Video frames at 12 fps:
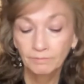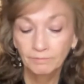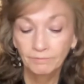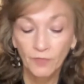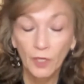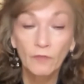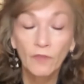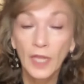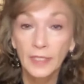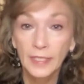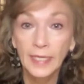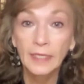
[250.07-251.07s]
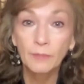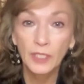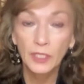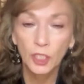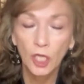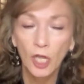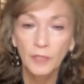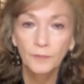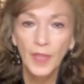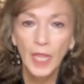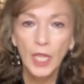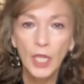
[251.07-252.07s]
verified that he'd been shot.
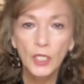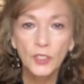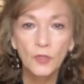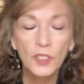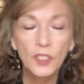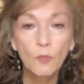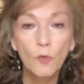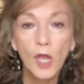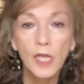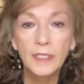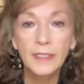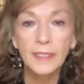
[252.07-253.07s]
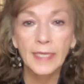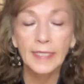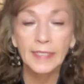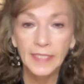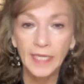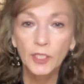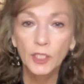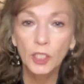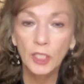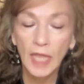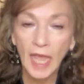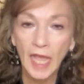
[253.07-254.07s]
So this was an
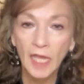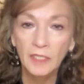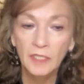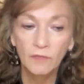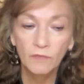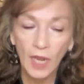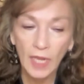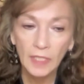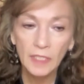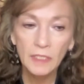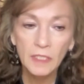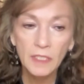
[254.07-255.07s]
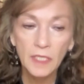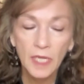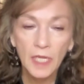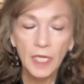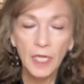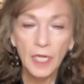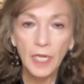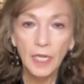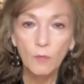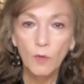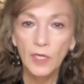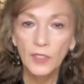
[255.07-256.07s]
intentional act of violence. He
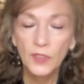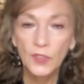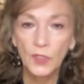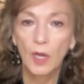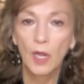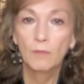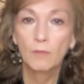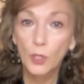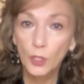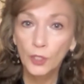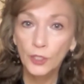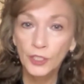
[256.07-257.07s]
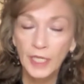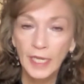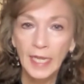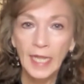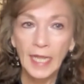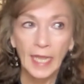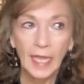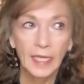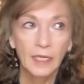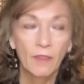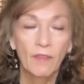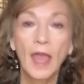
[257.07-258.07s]
was murdered.
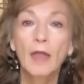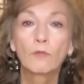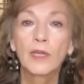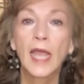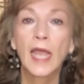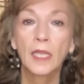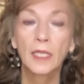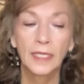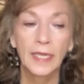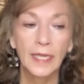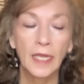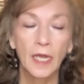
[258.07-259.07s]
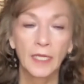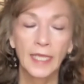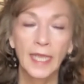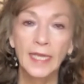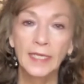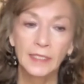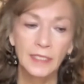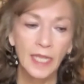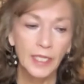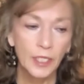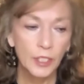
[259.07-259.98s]
And that reality, again, it's like,